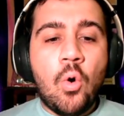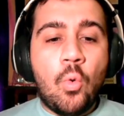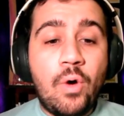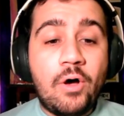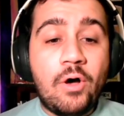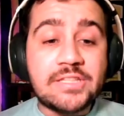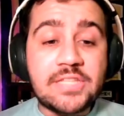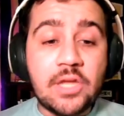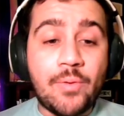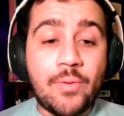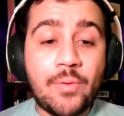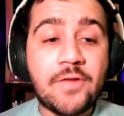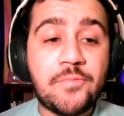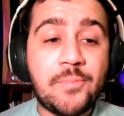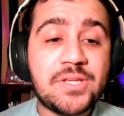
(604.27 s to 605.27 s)
We'll get there
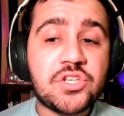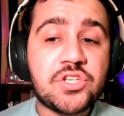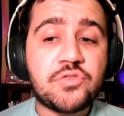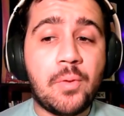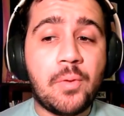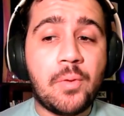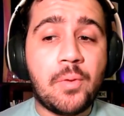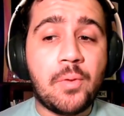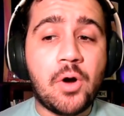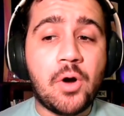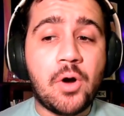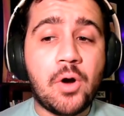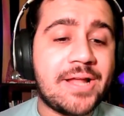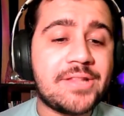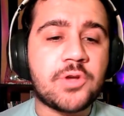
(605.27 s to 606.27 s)
right after message from our good
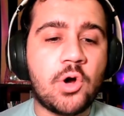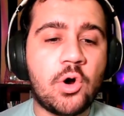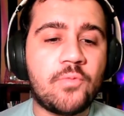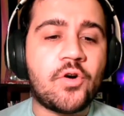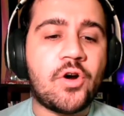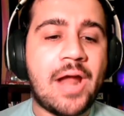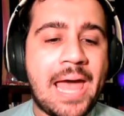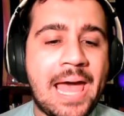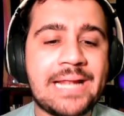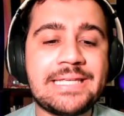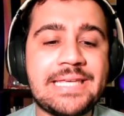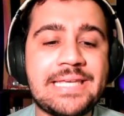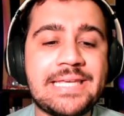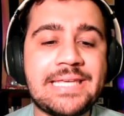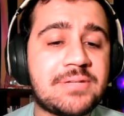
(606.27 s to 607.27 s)
friends over at
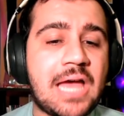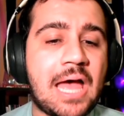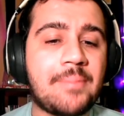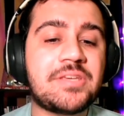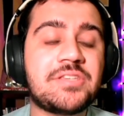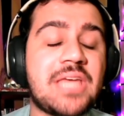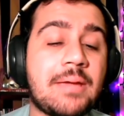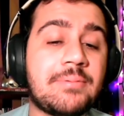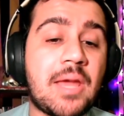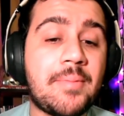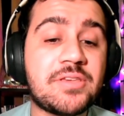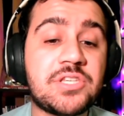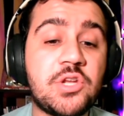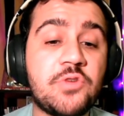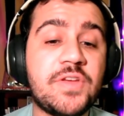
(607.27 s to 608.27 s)
GameTime, because GameTime
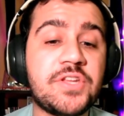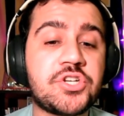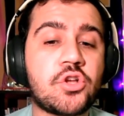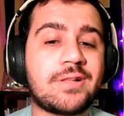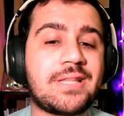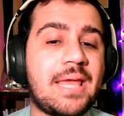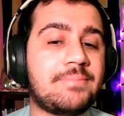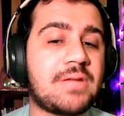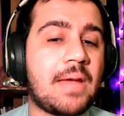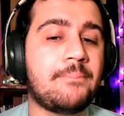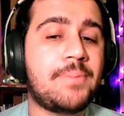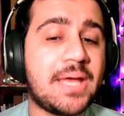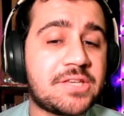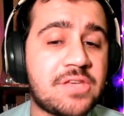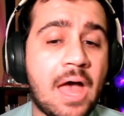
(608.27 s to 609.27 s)
has a new feature called GameTime
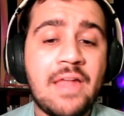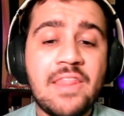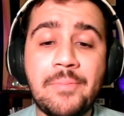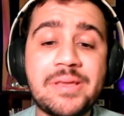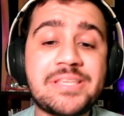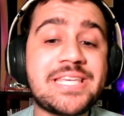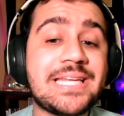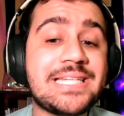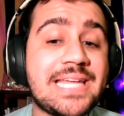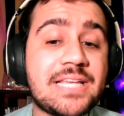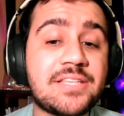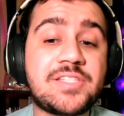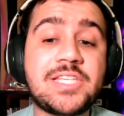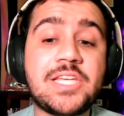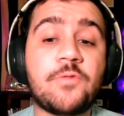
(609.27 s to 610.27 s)
Picks that makes getting
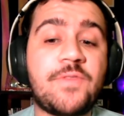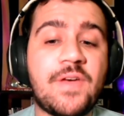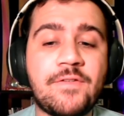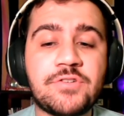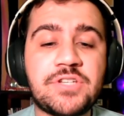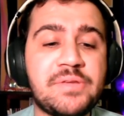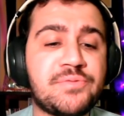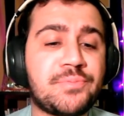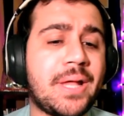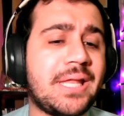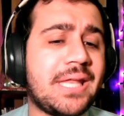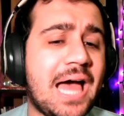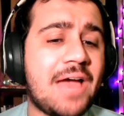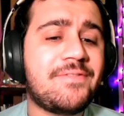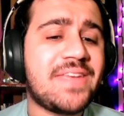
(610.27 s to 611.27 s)
tickets to see your favorite teams play
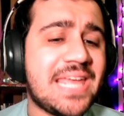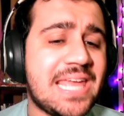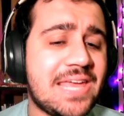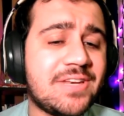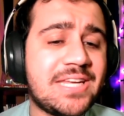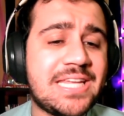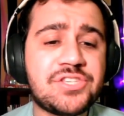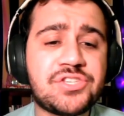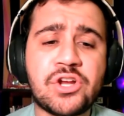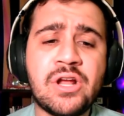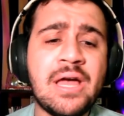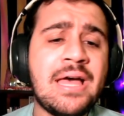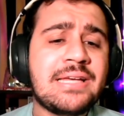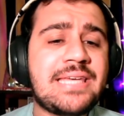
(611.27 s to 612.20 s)
live even easier.